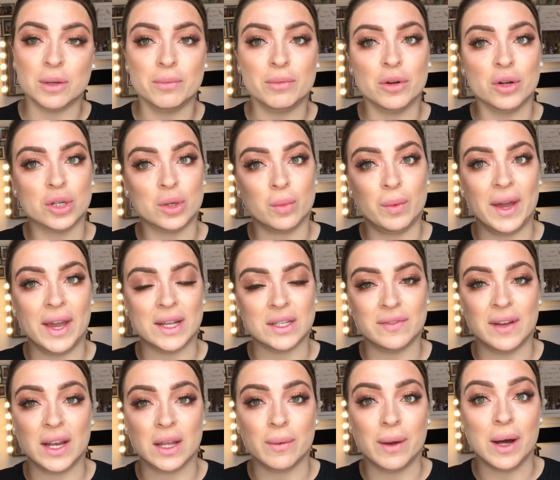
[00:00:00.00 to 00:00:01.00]
brush works
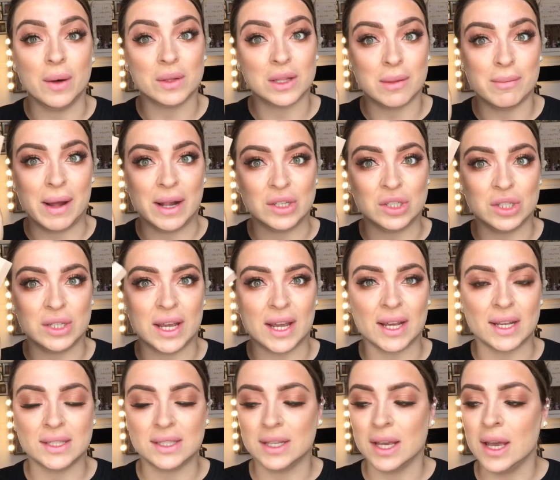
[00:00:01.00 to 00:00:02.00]
very well with the
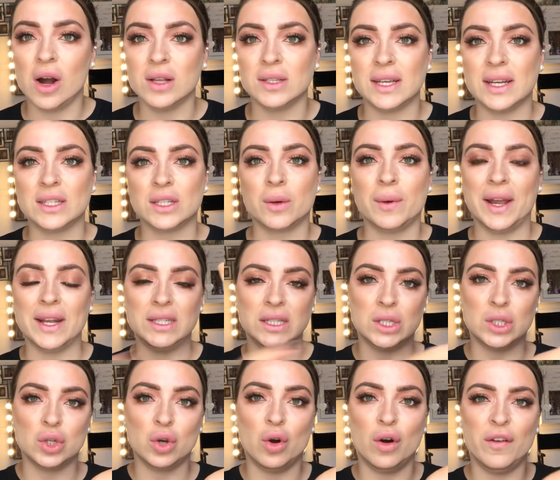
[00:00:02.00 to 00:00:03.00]
matchsticks, as it's quite a
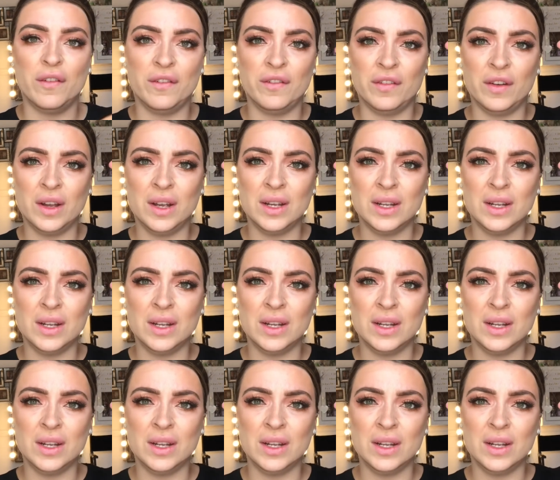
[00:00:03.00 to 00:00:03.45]
tough